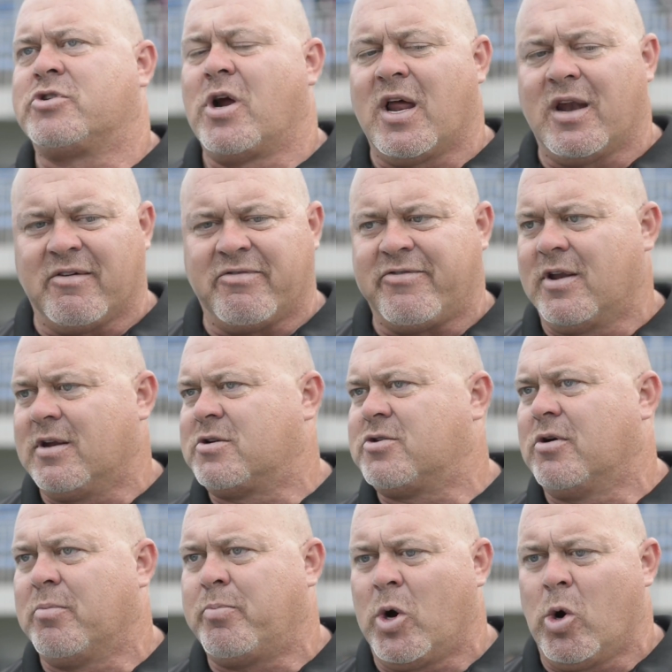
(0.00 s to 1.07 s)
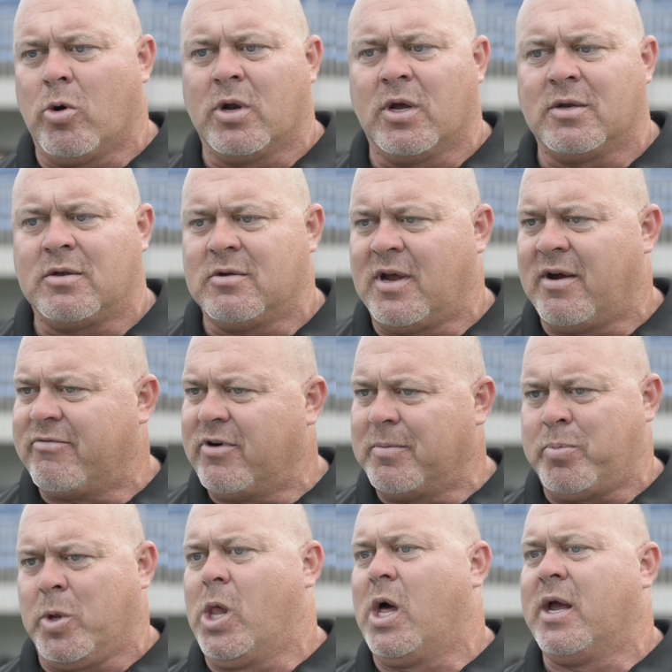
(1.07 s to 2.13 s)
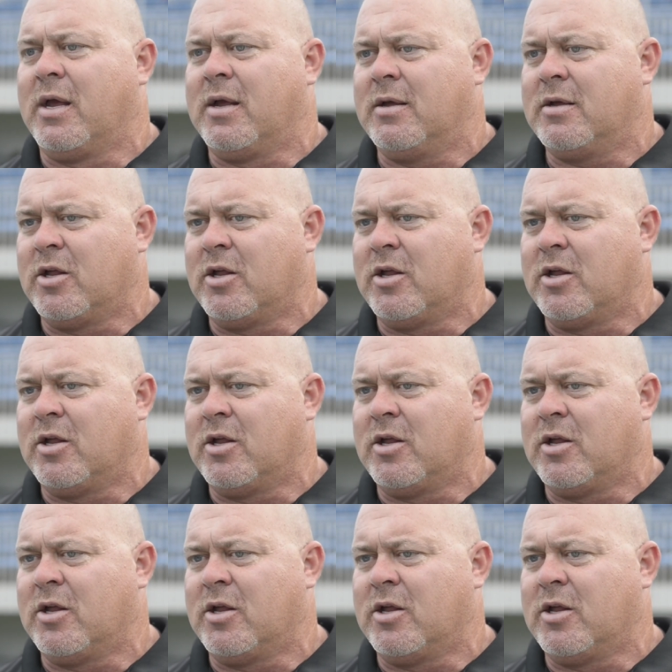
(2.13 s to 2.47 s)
trying to finish your opponent every play,